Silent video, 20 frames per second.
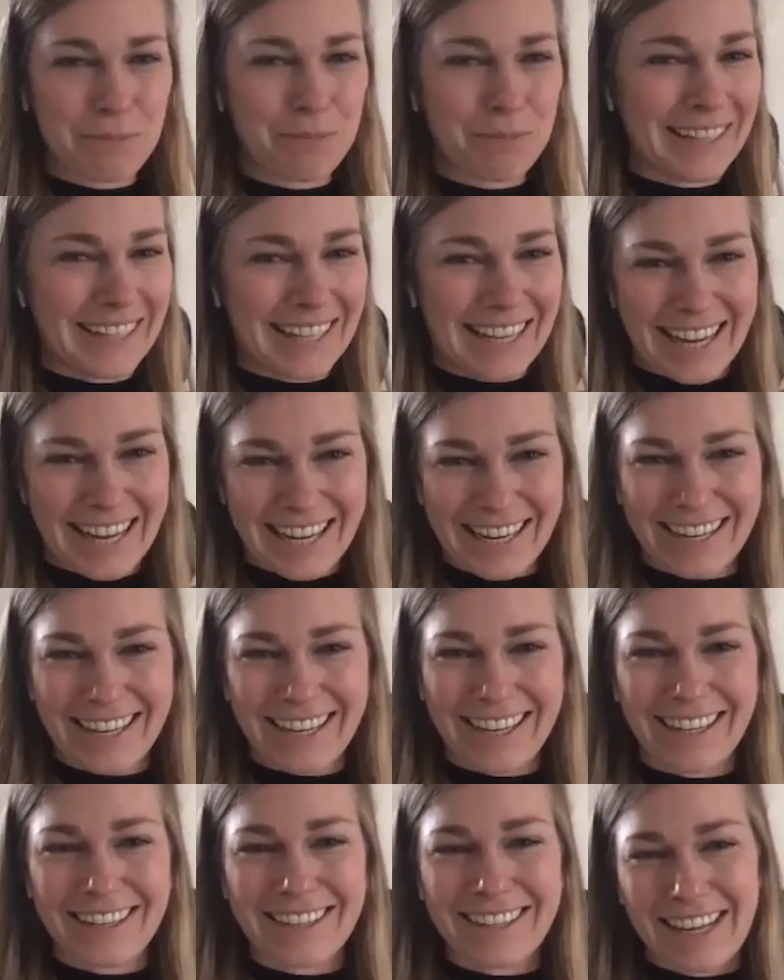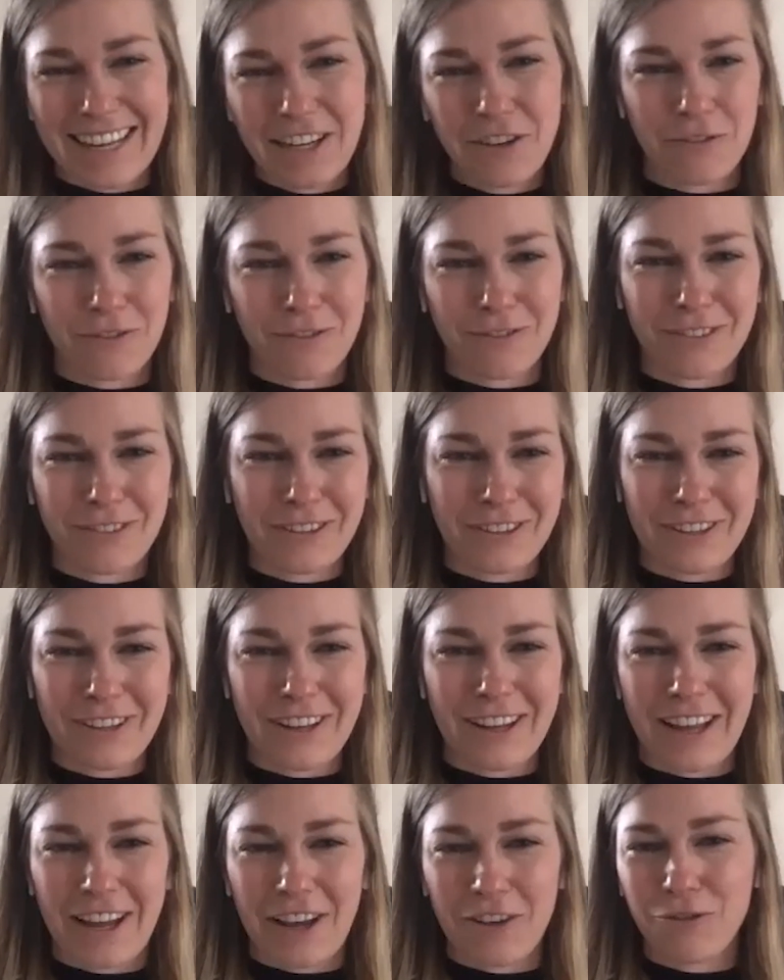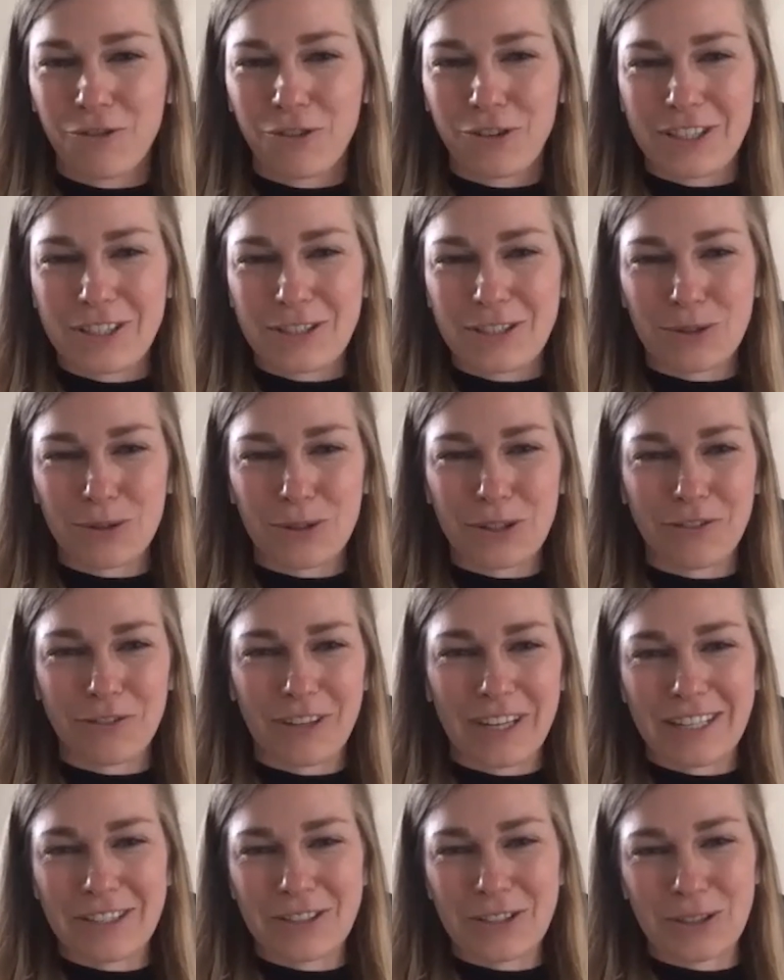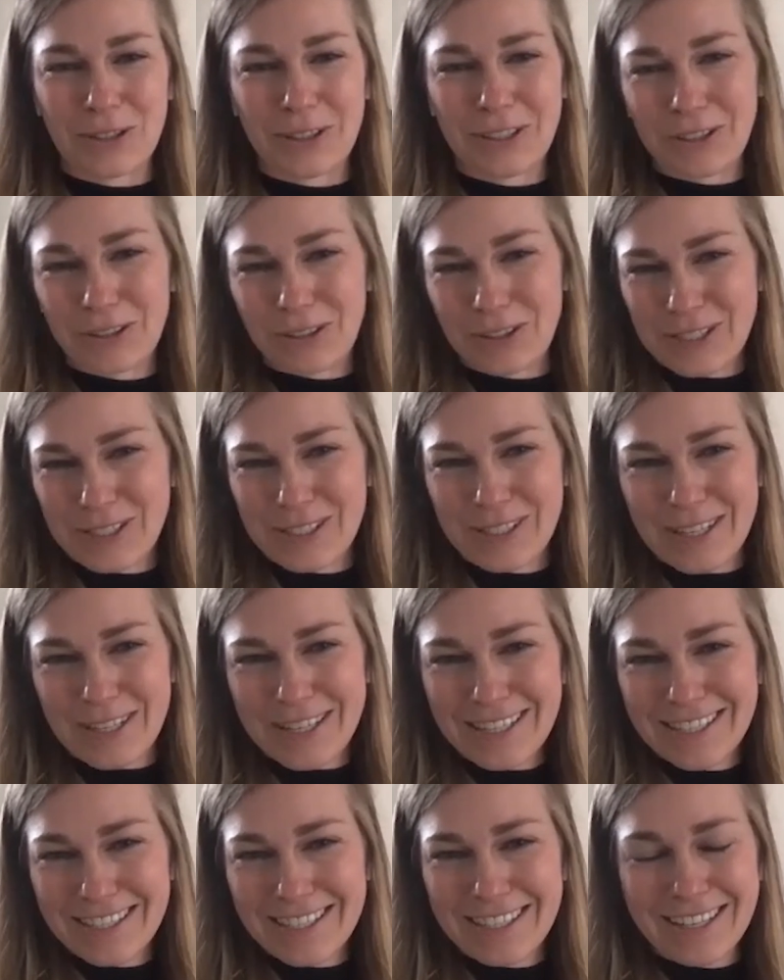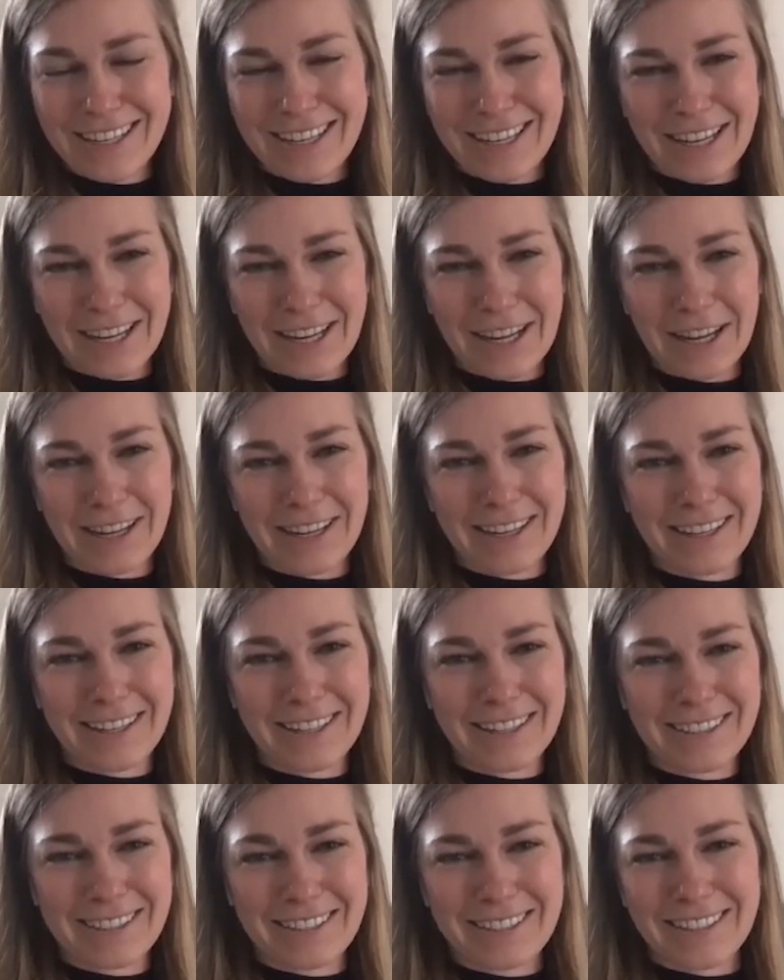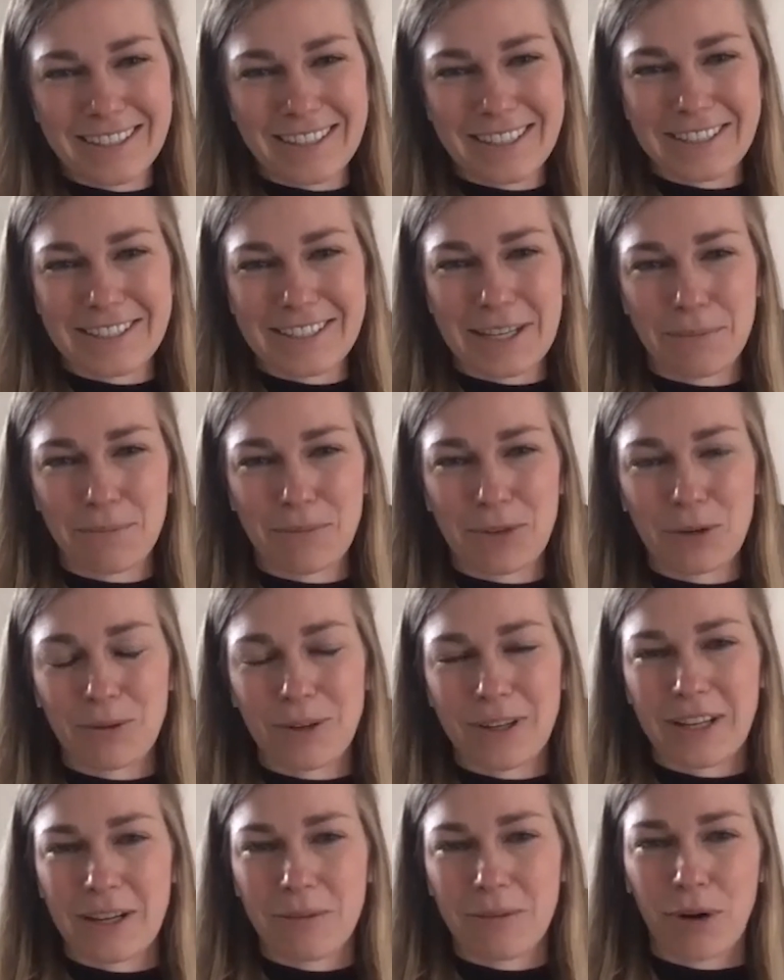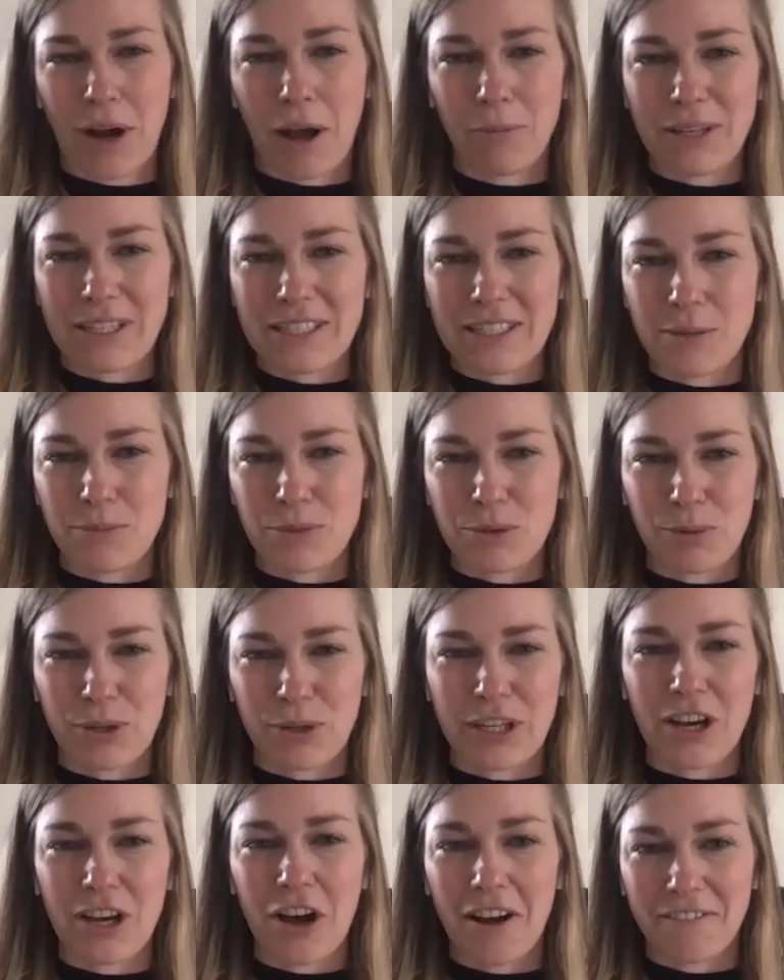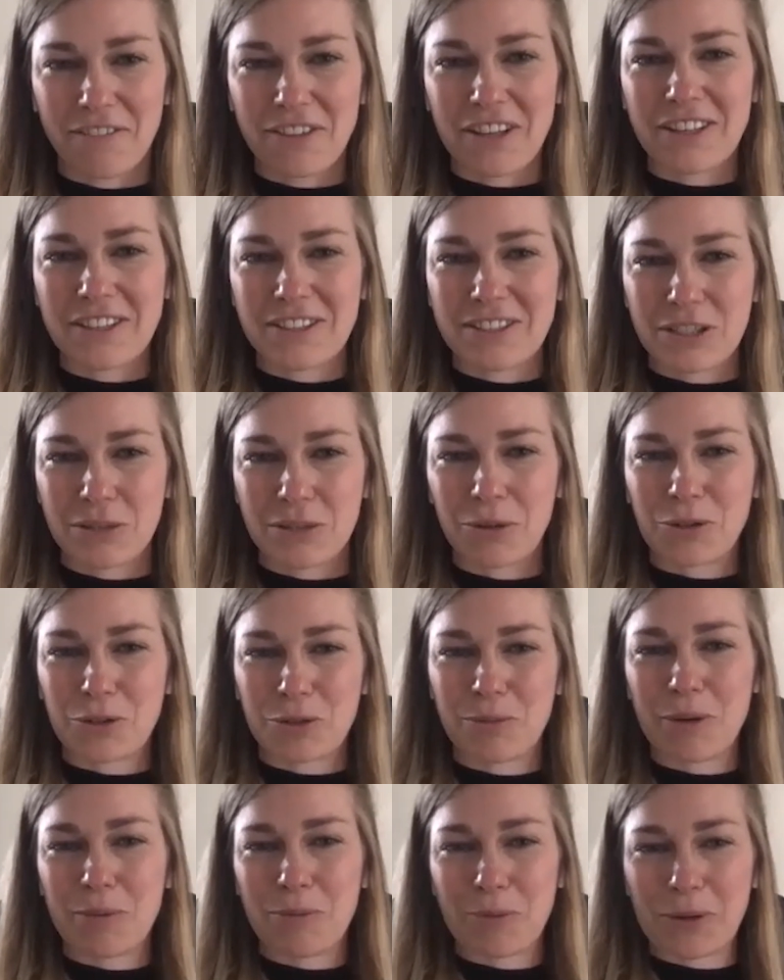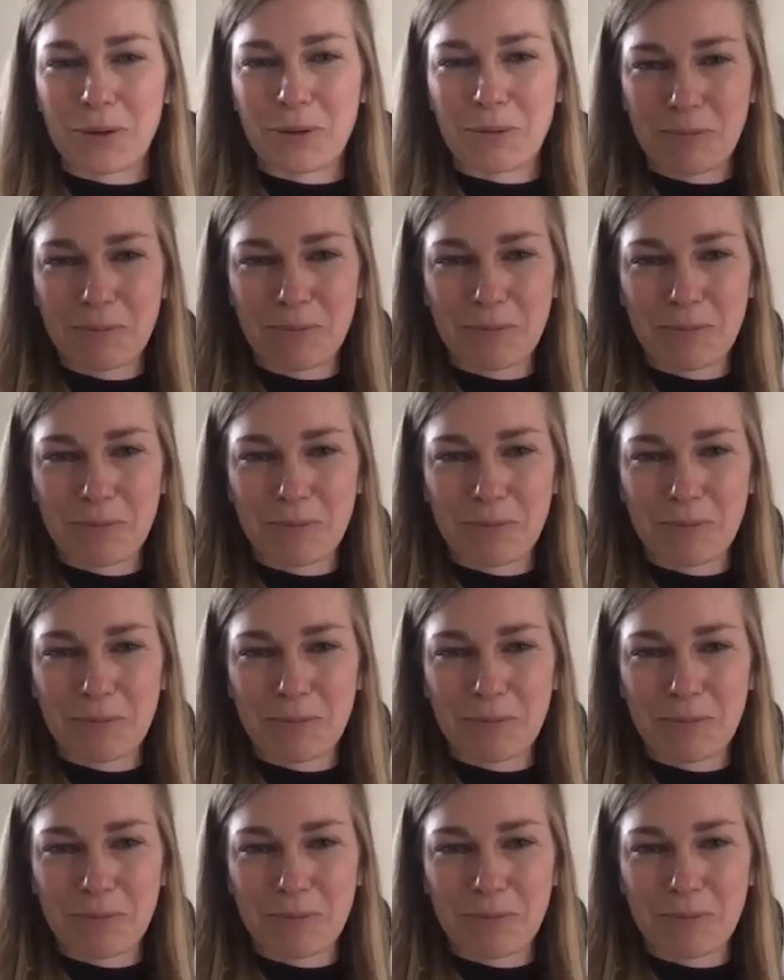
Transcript: planning, kind of every sort of answer under the sun, except the one that probably seems pretty obvious to most people.